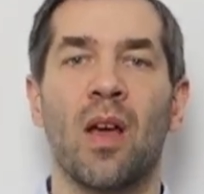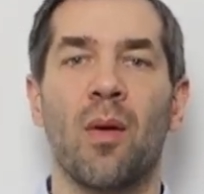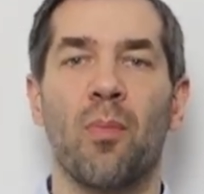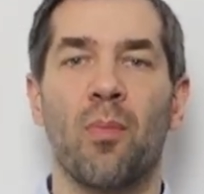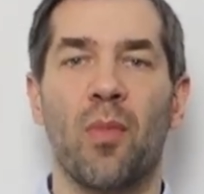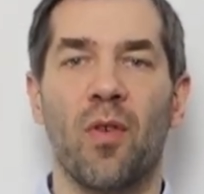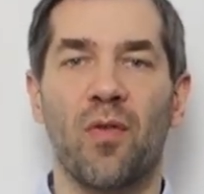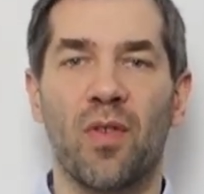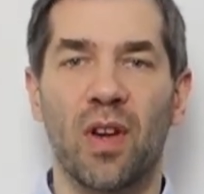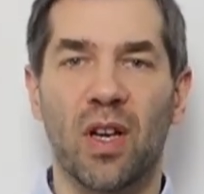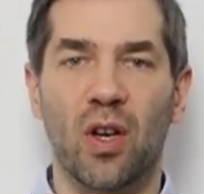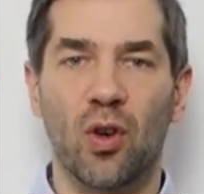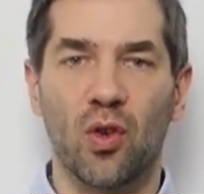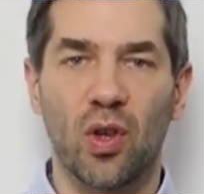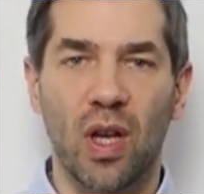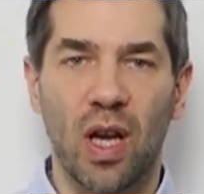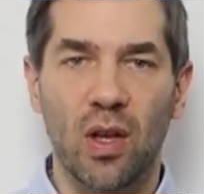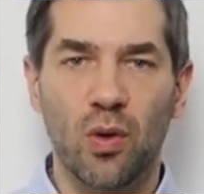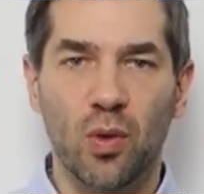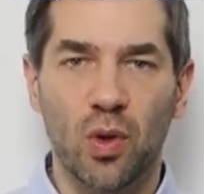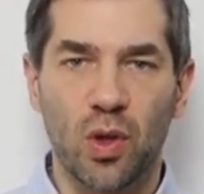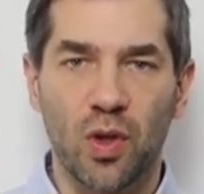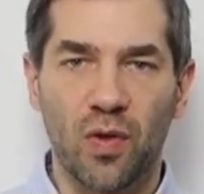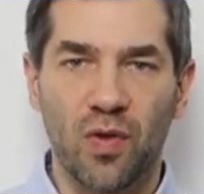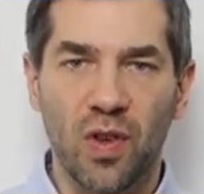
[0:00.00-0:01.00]
After doing
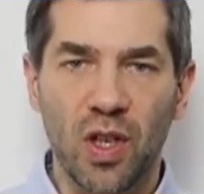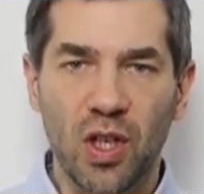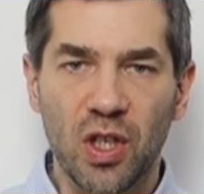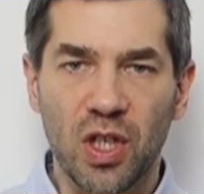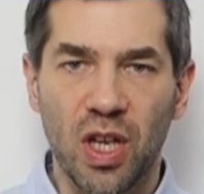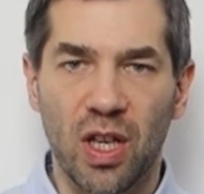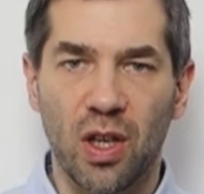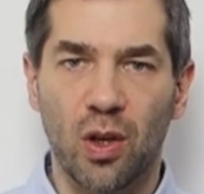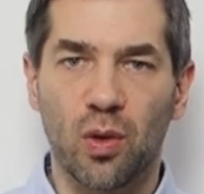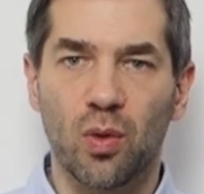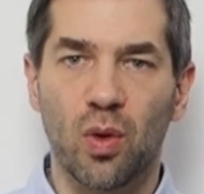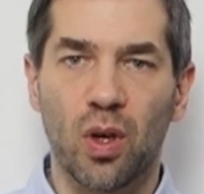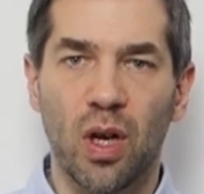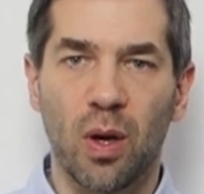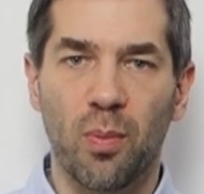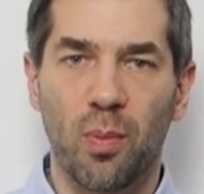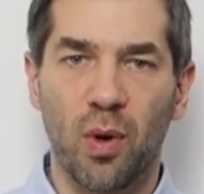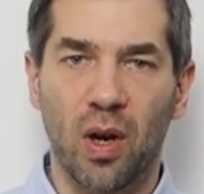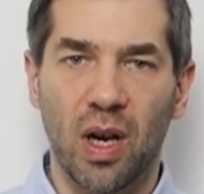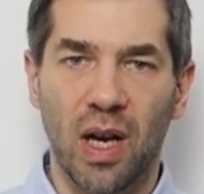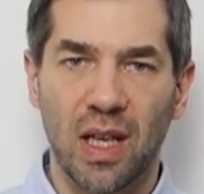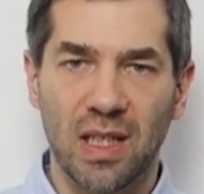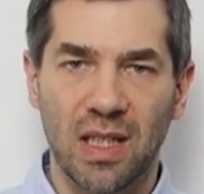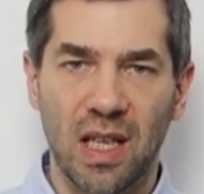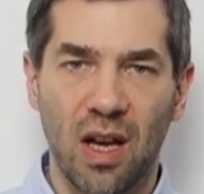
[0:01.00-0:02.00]
the exercises that I
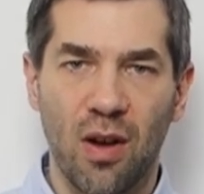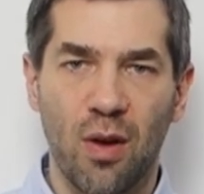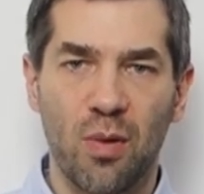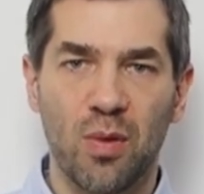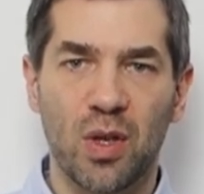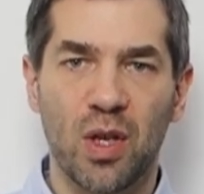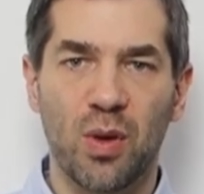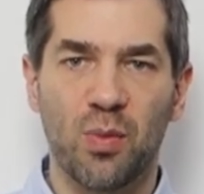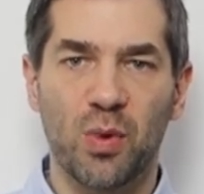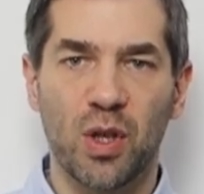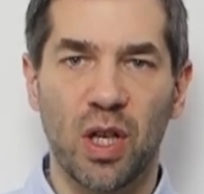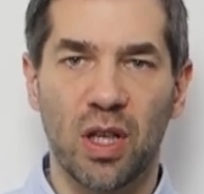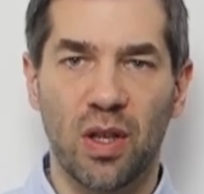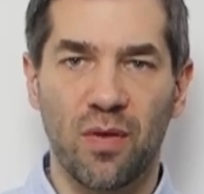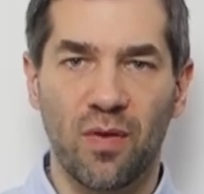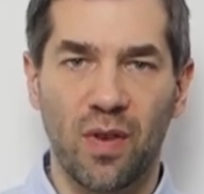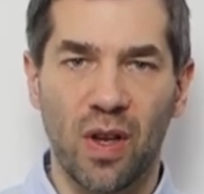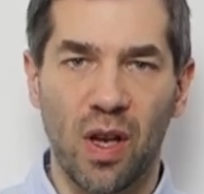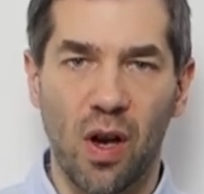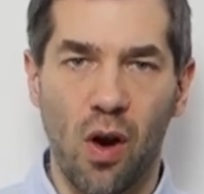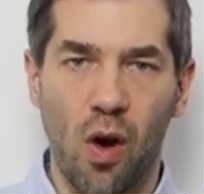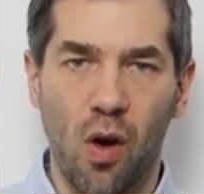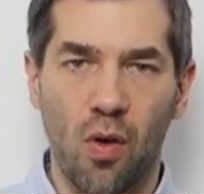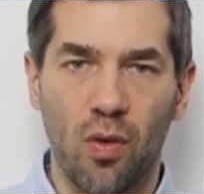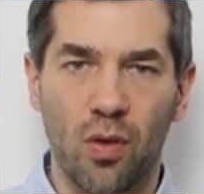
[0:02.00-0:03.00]
showed you a moment
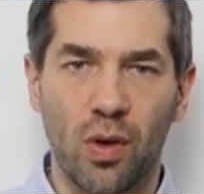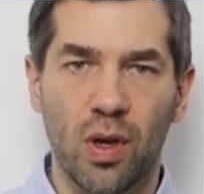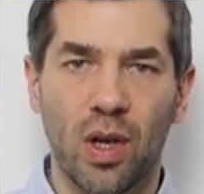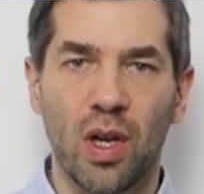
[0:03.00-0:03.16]
ago,